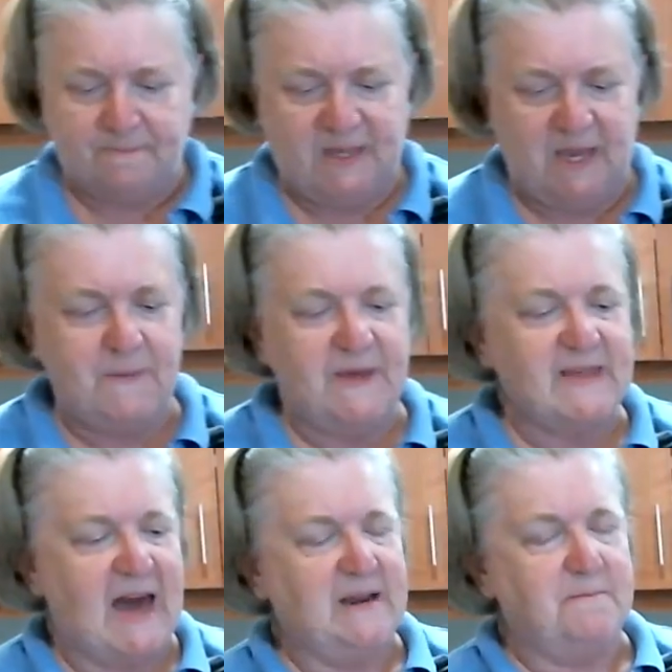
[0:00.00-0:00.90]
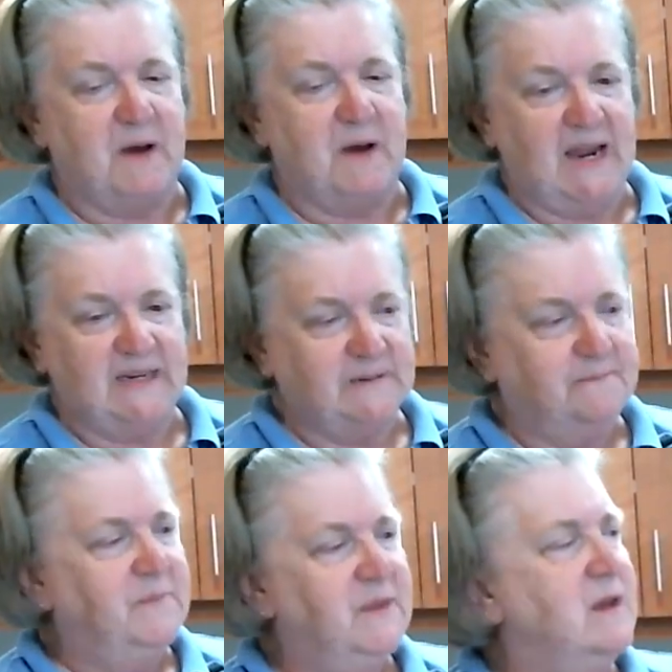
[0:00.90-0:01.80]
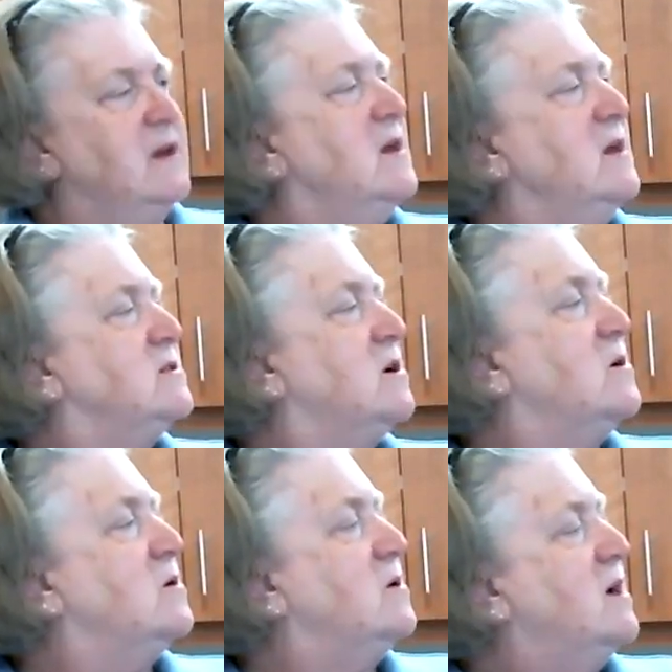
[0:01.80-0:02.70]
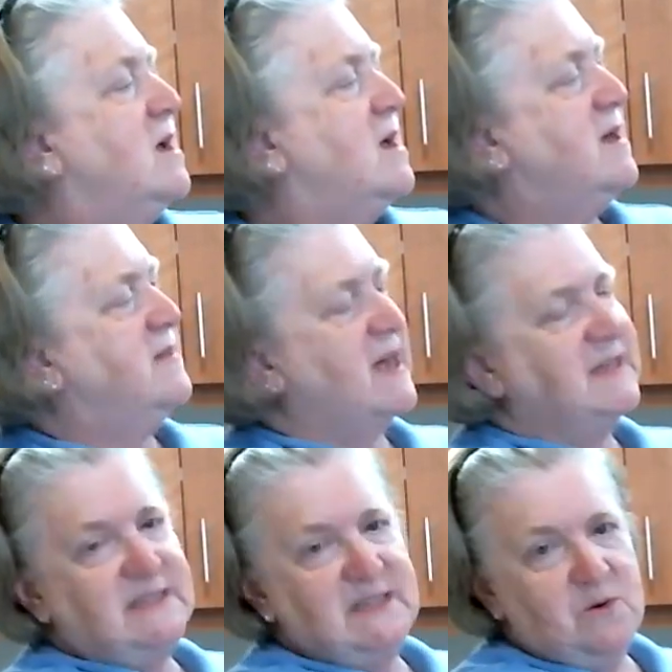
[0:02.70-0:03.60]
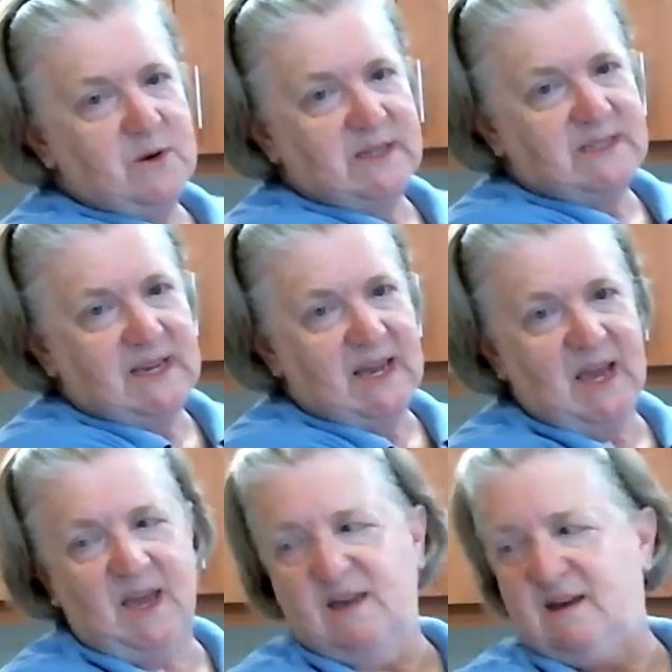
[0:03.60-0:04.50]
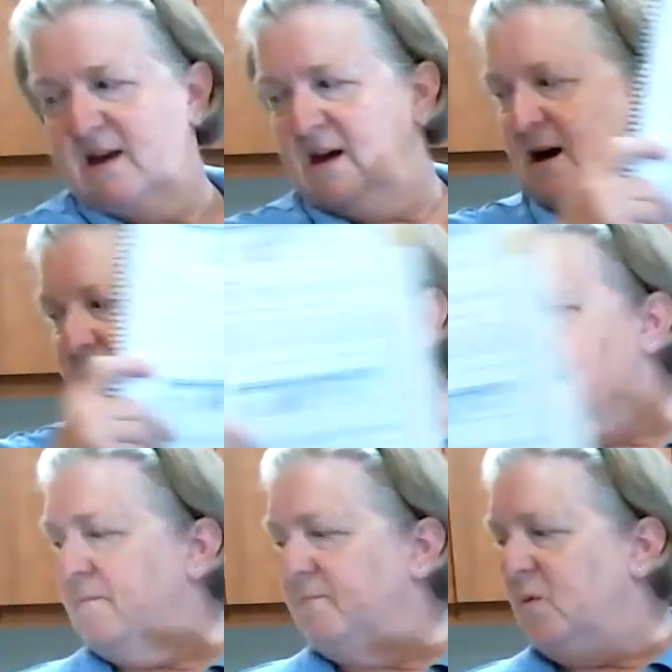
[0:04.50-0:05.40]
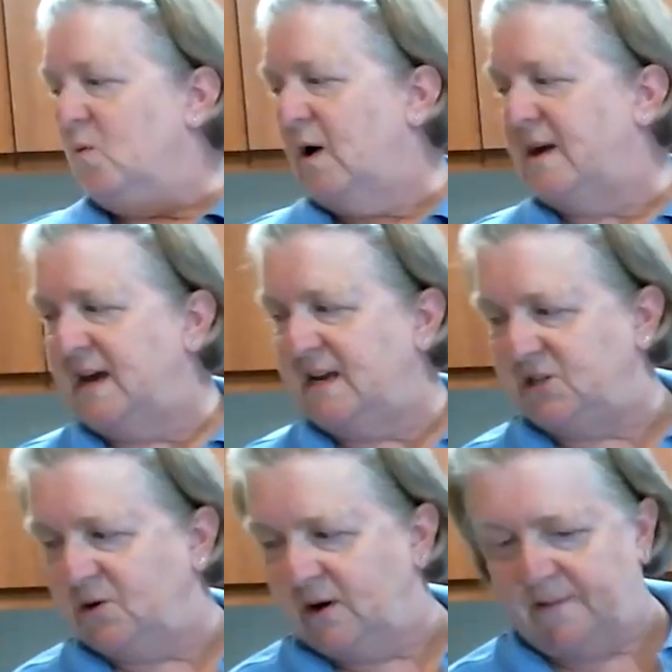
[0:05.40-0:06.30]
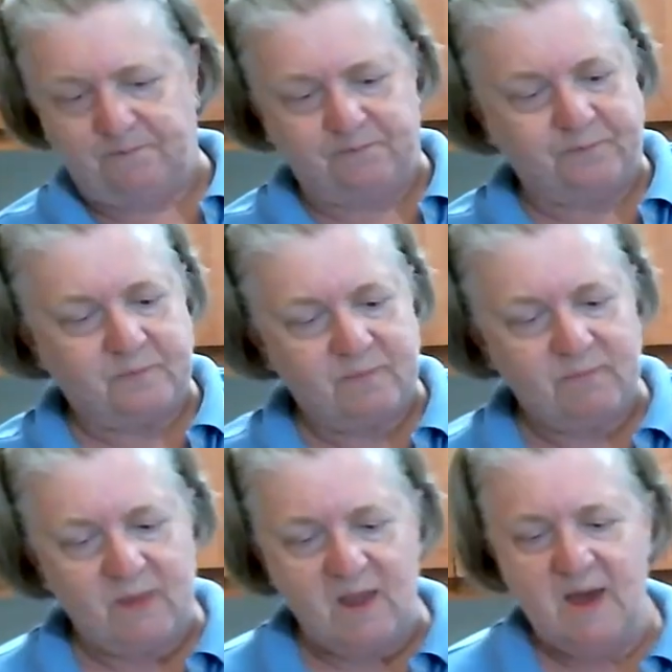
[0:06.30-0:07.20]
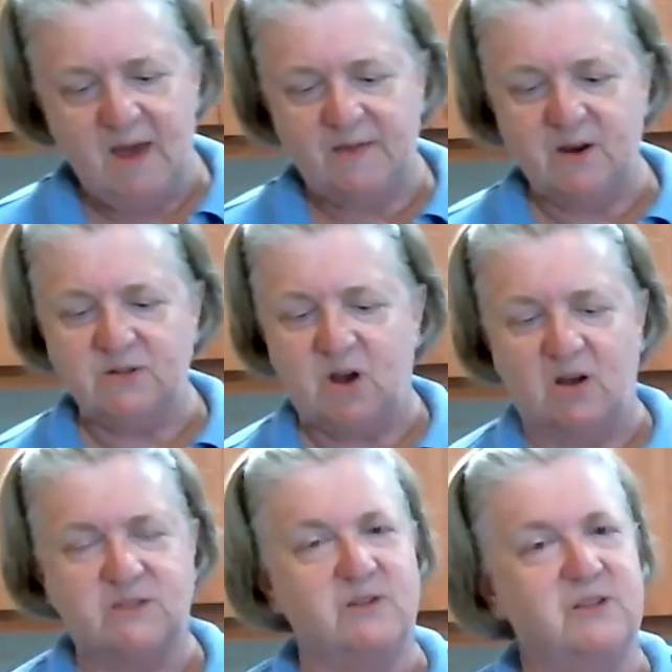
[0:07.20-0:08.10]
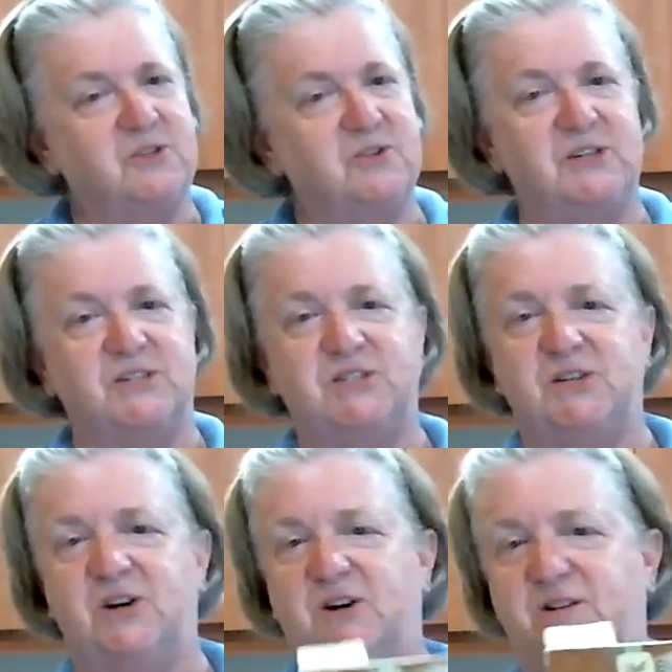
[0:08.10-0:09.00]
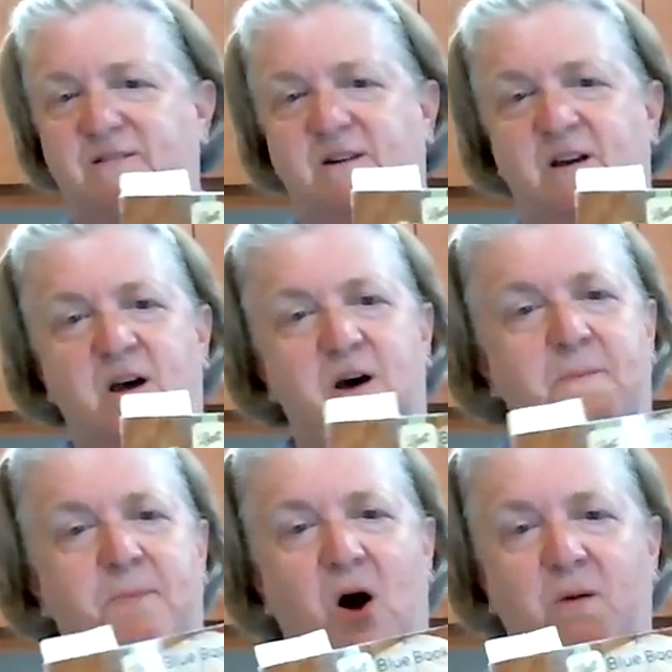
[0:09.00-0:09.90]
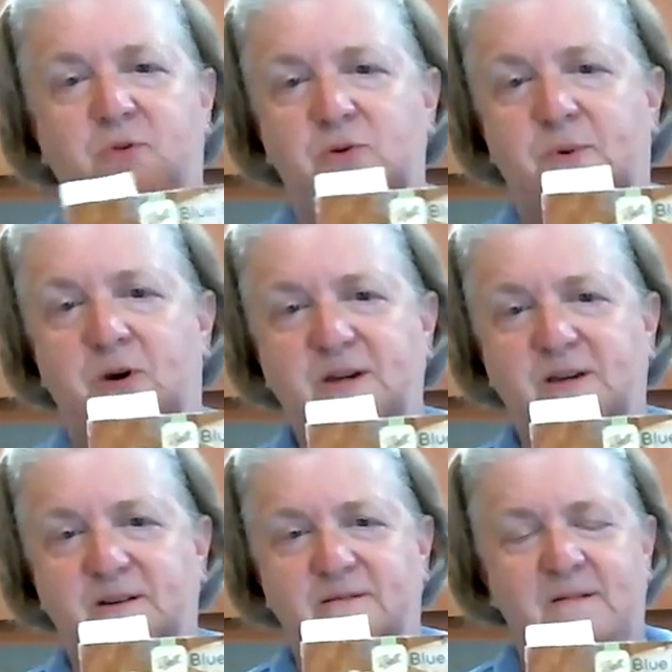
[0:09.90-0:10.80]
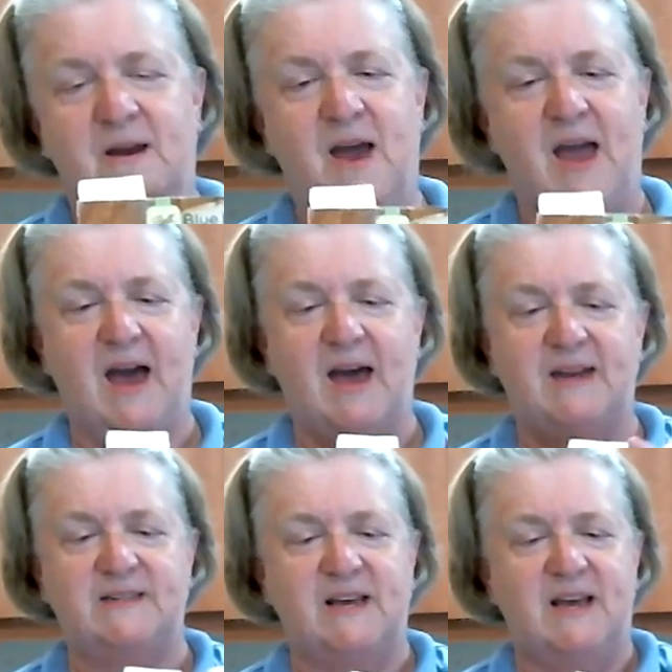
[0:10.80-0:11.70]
keeping that in mind. So that's the USDA way they do it. There's also the traditional Ball Blue Book, and